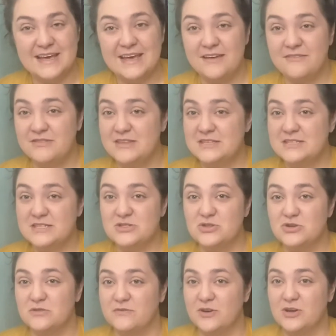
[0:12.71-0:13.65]
If this is
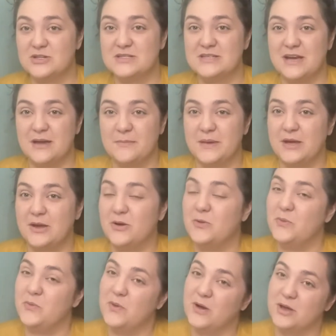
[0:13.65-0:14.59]
your first time here,
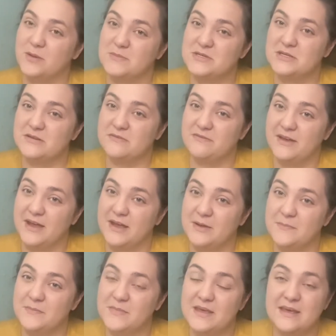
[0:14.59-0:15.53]
welcome to the
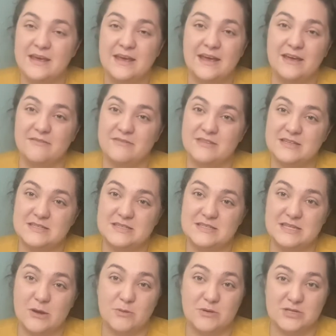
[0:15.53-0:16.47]
fam. If this is
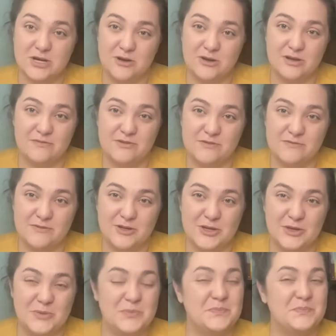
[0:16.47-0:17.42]
a returning view for
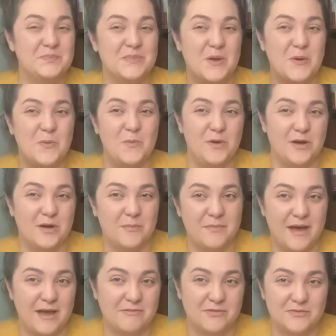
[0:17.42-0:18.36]
you, welcome
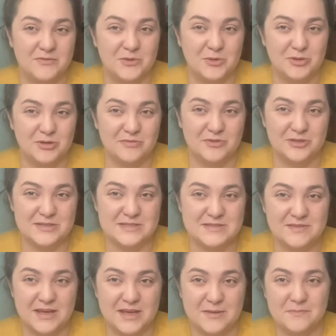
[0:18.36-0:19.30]
back from Fuller to Fullest
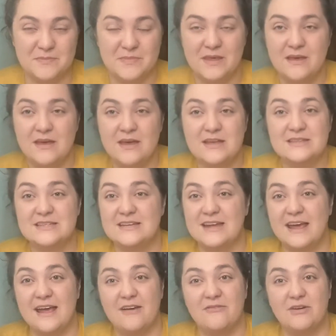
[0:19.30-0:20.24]
fam.
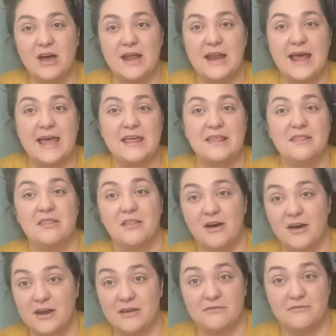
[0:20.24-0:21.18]
Today I've got a
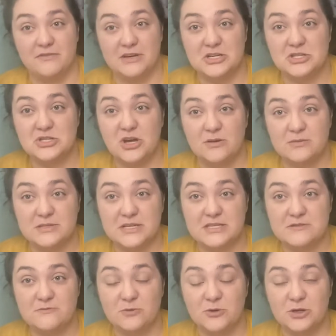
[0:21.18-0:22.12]
lot of finished objects
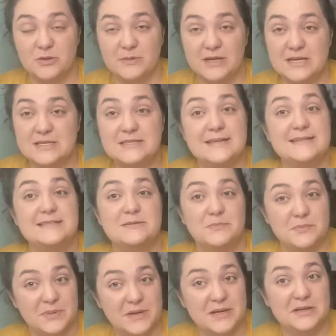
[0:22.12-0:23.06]
for you because it's
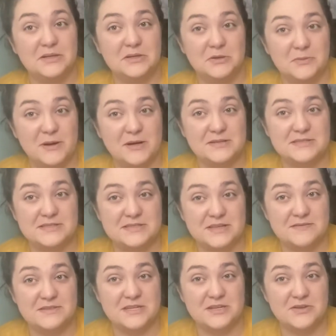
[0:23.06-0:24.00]
been a little while since I've
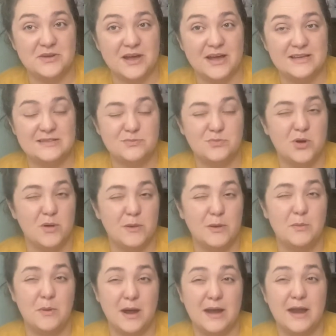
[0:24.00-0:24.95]
seen you guys, probably
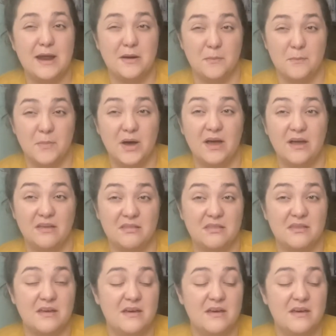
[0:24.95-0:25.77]
right at a month.